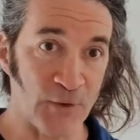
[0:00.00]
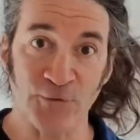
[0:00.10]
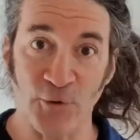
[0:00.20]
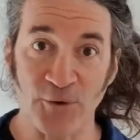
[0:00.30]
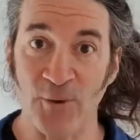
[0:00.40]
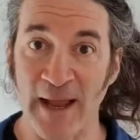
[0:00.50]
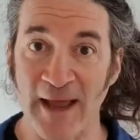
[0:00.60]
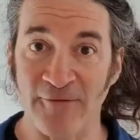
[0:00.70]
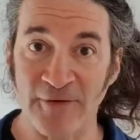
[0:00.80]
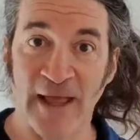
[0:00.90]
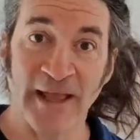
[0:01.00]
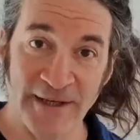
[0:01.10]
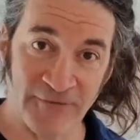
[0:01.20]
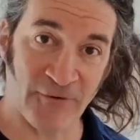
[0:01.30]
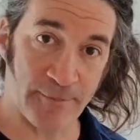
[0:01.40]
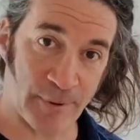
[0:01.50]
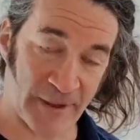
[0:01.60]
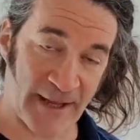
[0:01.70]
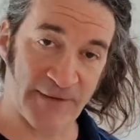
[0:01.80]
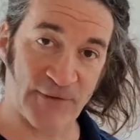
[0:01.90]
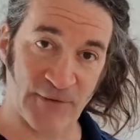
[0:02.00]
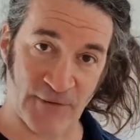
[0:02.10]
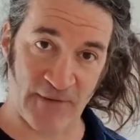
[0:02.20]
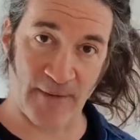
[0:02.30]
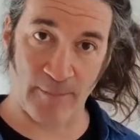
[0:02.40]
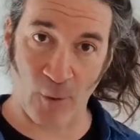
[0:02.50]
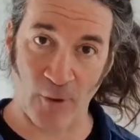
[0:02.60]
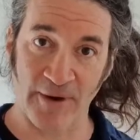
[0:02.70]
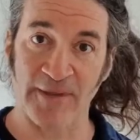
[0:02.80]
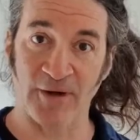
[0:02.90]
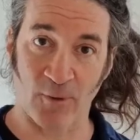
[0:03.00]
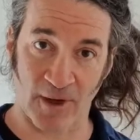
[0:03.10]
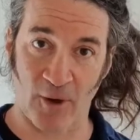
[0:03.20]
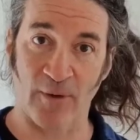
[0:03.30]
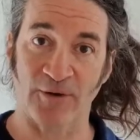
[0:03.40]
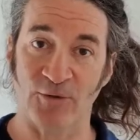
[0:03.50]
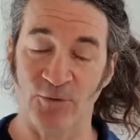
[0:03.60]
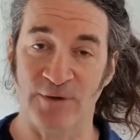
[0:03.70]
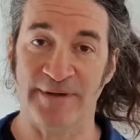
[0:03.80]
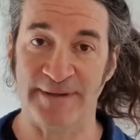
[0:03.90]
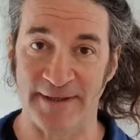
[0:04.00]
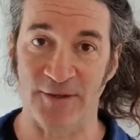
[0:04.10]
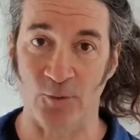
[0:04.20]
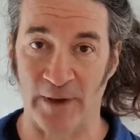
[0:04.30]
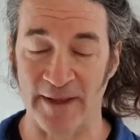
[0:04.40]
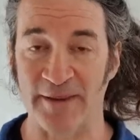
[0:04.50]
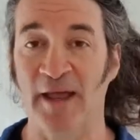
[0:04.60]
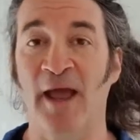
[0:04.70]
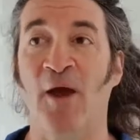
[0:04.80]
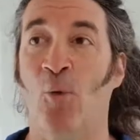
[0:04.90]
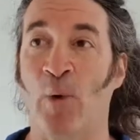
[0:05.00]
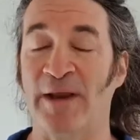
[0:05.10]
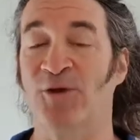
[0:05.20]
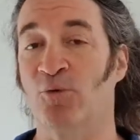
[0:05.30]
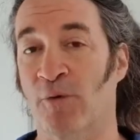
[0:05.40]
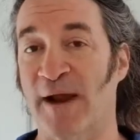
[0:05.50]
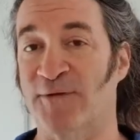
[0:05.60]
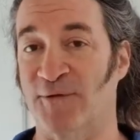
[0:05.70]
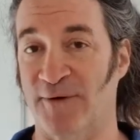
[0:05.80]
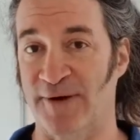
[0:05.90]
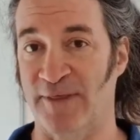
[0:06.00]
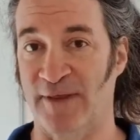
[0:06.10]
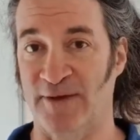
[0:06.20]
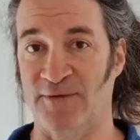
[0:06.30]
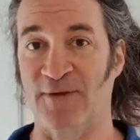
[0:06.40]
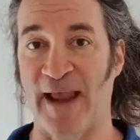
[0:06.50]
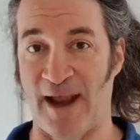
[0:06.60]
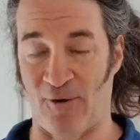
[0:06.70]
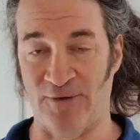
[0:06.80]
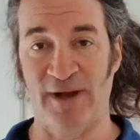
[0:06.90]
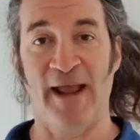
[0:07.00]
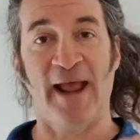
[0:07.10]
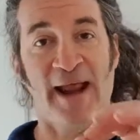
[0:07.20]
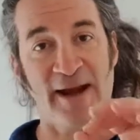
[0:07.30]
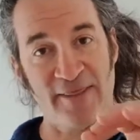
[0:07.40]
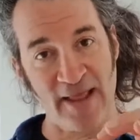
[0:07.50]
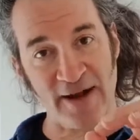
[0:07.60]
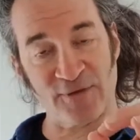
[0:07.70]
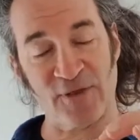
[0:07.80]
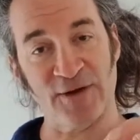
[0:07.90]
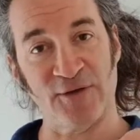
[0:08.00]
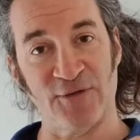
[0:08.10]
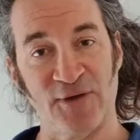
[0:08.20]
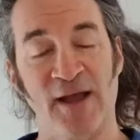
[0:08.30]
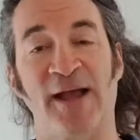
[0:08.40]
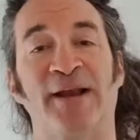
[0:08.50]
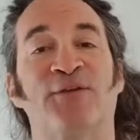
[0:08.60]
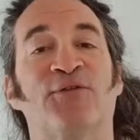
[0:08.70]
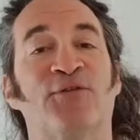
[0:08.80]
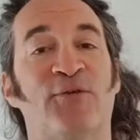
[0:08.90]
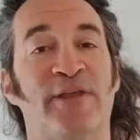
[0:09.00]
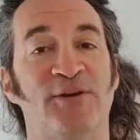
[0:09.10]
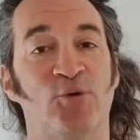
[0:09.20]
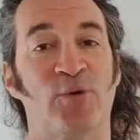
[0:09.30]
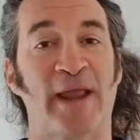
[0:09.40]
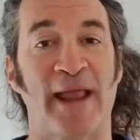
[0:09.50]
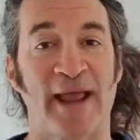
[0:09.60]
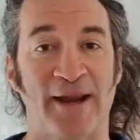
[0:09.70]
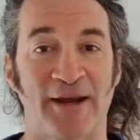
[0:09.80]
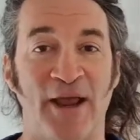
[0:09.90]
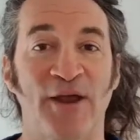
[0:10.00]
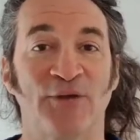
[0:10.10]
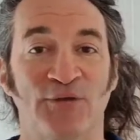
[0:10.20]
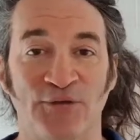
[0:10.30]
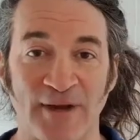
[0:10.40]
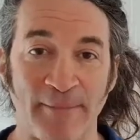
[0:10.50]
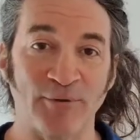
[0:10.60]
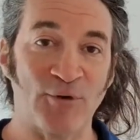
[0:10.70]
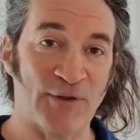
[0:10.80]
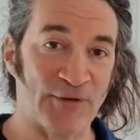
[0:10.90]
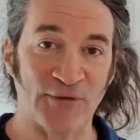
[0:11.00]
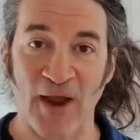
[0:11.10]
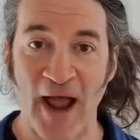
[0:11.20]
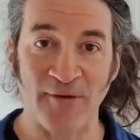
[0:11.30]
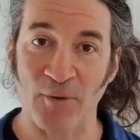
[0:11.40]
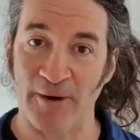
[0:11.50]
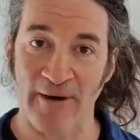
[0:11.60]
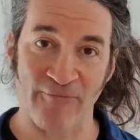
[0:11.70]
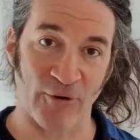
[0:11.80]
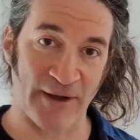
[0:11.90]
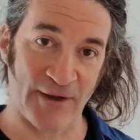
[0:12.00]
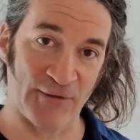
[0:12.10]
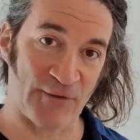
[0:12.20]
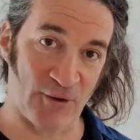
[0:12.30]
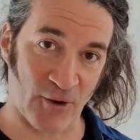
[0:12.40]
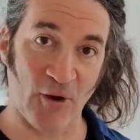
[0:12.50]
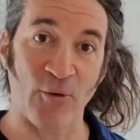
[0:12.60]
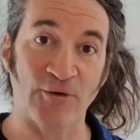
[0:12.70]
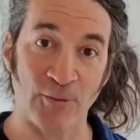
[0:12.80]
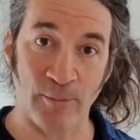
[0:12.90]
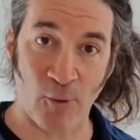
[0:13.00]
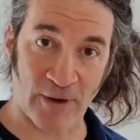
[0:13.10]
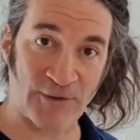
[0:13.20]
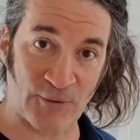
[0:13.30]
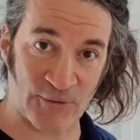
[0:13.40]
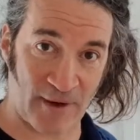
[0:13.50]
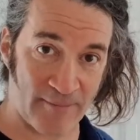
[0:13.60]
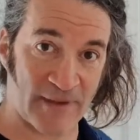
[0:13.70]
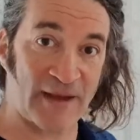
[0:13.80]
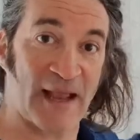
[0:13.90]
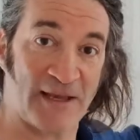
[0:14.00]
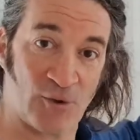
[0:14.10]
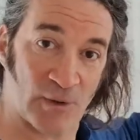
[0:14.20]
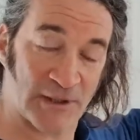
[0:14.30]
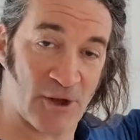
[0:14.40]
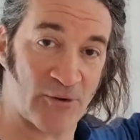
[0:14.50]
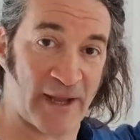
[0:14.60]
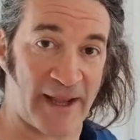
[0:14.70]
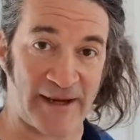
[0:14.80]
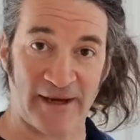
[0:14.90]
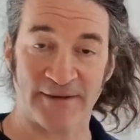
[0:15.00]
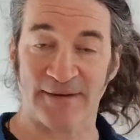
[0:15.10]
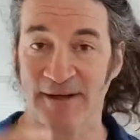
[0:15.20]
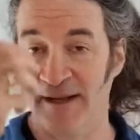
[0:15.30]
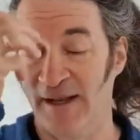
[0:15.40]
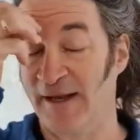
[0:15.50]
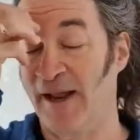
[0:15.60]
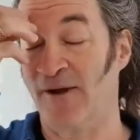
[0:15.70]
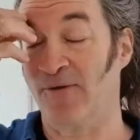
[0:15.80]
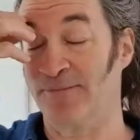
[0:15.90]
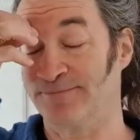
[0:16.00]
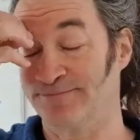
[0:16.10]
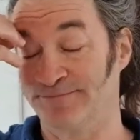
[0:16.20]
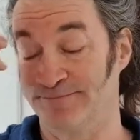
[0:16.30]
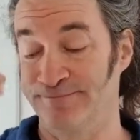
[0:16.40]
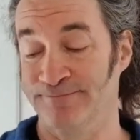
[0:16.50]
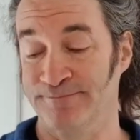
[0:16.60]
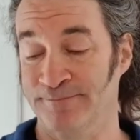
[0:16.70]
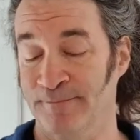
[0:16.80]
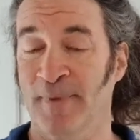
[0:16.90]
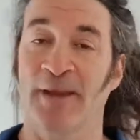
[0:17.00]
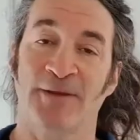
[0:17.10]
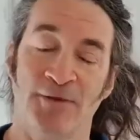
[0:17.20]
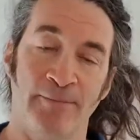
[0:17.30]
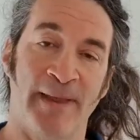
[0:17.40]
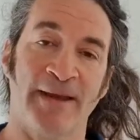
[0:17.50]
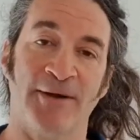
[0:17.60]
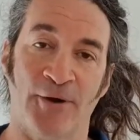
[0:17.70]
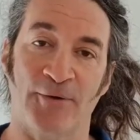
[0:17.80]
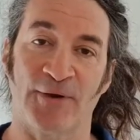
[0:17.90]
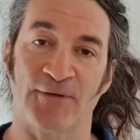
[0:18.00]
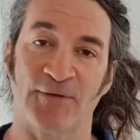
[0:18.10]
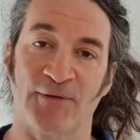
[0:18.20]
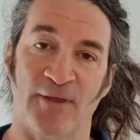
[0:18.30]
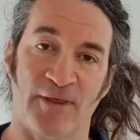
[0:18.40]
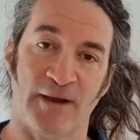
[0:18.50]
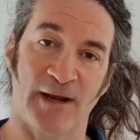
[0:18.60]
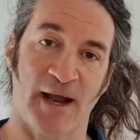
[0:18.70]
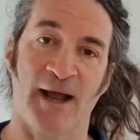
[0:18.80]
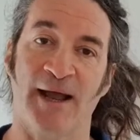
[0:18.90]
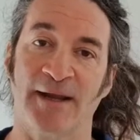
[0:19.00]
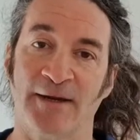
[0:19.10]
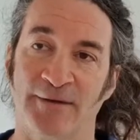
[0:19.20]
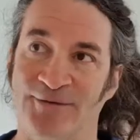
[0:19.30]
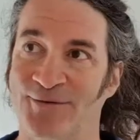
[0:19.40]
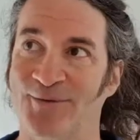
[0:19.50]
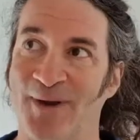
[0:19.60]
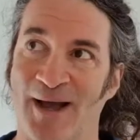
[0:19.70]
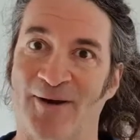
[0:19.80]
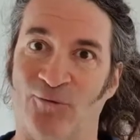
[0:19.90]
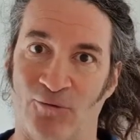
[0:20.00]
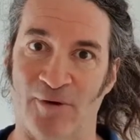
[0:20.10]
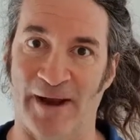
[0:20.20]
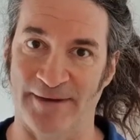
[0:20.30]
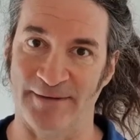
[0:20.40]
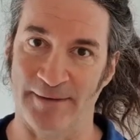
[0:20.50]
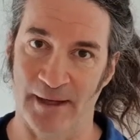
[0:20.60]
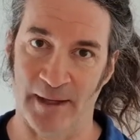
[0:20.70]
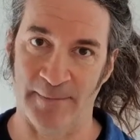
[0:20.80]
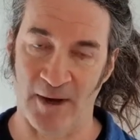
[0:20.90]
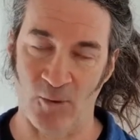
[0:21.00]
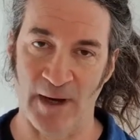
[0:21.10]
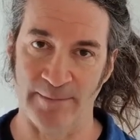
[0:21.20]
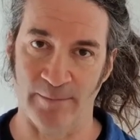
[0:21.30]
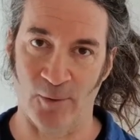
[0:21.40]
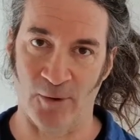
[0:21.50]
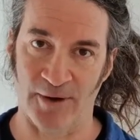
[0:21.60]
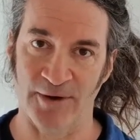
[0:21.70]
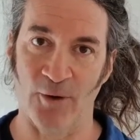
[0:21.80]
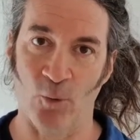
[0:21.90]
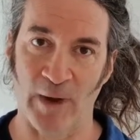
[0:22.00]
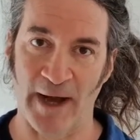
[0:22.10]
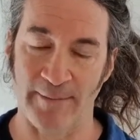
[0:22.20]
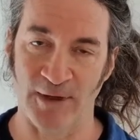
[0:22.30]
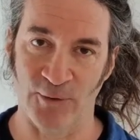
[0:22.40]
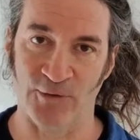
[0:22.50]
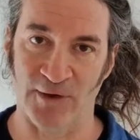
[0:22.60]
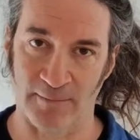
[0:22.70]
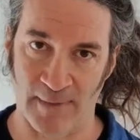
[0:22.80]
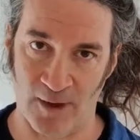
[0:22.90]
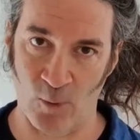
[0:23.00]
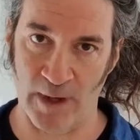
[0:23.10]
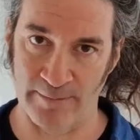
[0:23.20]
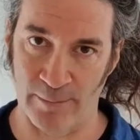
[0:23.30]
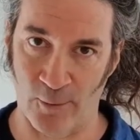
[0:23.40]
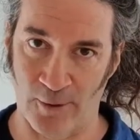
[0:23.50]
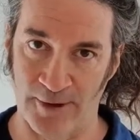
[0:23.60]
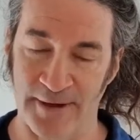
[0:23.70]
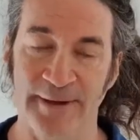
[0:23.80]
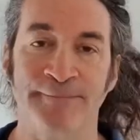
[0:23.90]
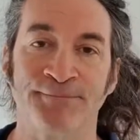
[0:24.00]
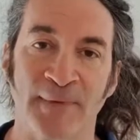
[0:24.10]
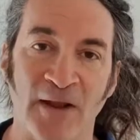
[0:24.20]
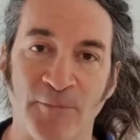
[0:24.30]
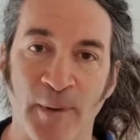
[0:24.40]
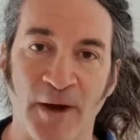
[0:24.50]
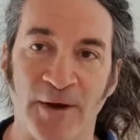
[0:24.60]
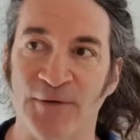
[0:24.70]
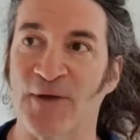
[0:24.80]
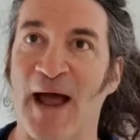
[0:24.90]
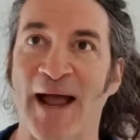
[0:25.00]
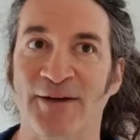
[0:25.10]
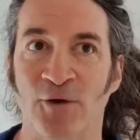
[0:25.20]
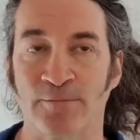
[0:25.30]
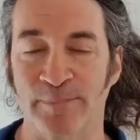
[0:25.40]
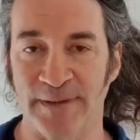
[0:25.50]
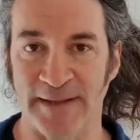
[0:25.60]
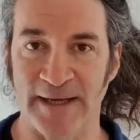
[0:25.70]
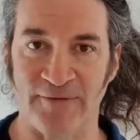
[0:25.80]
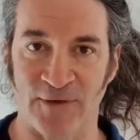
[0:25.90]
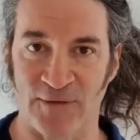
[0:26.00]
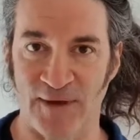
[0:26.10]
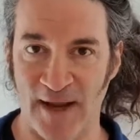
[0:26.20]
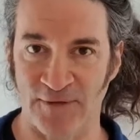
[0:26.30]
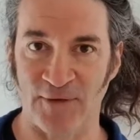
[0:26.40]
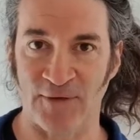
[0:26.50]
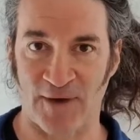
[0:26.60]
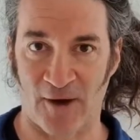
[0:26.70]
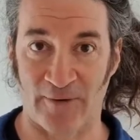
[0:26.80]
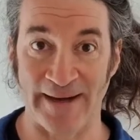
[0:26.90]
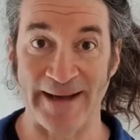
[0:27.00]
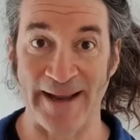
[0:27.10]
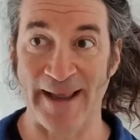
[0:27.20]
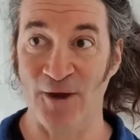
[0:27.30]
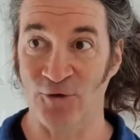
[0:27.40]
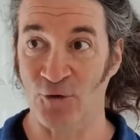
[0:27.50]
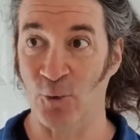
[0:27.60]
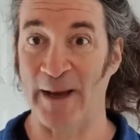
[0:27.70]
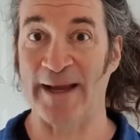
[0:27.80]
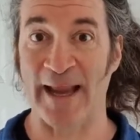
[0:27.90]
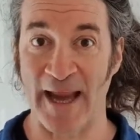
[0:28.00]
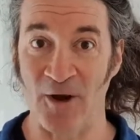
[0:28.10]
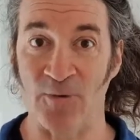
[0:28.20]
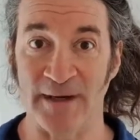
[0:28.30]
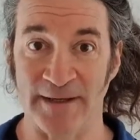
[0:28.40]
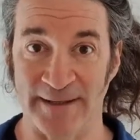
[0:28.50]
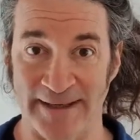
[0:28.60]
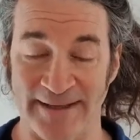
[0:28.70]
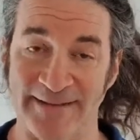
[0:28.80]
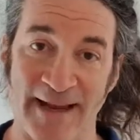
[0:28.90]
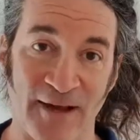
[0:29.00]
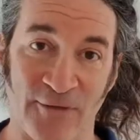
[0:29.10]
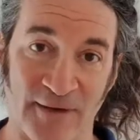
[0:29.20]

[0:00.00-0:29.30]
So you have different places on the board that you are going to deal with when you write certain things out. And that's the design so that you can step to the side wherever it is and you're going to point to something and you will locate it. Now, you may notice that I do not write on my whiteboard when I'm using my whiteboard. That's because I don't believe it's necessary to inherently take